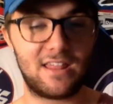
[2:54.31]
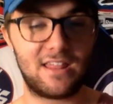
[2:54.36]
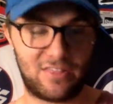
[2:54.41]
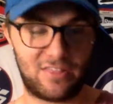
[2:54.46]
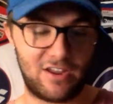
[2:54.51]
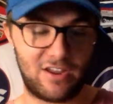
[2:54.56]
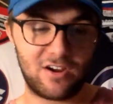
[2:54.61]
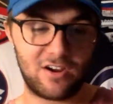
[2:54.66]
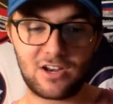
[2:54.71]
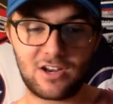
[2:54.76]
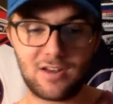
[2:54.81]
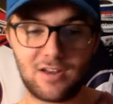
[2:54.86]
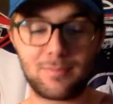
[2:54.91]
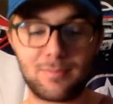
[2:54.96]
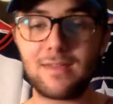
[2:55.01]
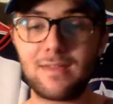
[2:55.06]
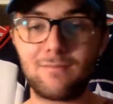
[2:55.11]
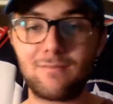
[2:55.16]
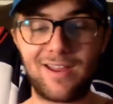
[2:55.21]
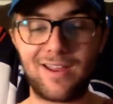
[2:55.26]
they're going to
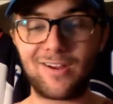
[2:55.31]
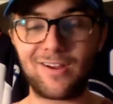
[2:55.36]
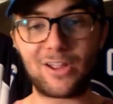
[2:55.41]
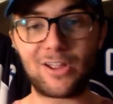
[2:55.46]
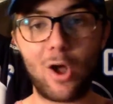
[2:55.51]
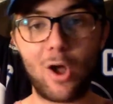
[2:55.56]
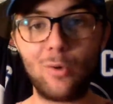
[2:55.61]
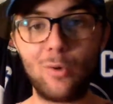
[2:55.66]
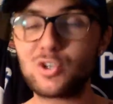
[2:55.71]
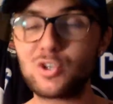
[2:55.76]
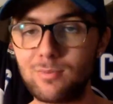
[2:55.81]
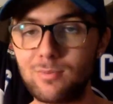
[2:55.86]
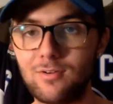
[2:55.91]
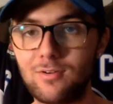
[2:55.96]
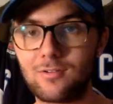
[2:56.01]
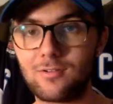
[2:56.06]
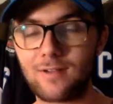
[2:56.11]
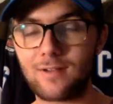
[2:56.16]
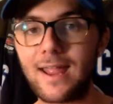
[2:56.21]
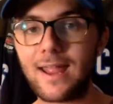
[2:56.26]
be very
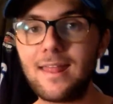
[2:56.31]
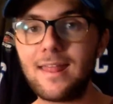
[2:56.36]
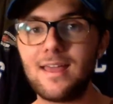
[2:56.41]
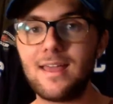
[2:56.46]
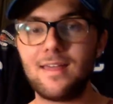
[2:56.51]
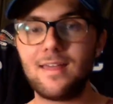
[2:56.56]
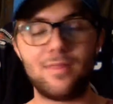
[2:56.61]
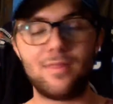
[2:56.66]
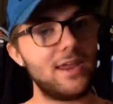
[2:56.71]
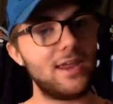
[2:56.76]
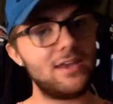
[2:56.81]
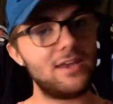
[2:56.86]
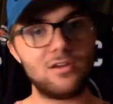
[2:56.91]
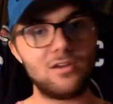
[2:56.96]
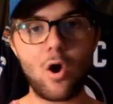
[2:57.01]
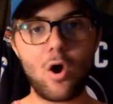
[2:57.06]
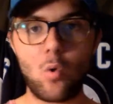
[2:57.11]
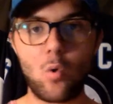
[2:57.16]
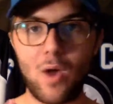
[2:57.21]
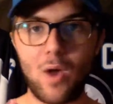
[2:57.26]
coachable, right? They
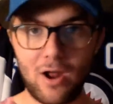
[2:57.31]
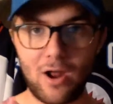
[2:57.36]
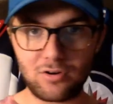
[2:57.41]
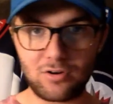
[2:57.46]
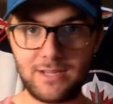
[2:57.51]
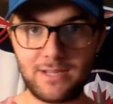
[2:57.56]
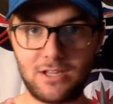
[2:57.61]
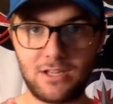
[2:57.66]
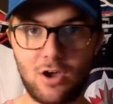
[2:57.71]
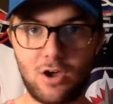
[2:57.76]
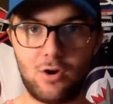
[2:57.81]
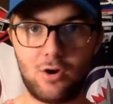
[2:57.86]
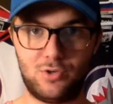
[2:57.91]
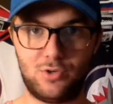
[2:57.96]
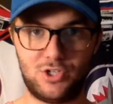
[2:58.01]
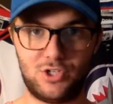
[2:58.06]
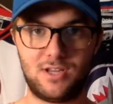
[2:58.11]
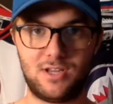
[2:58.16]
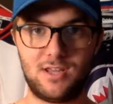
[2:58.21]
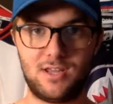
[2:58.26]
know how to be
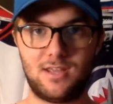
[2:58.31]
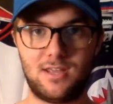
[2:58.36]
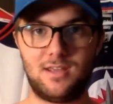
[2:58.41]
coached.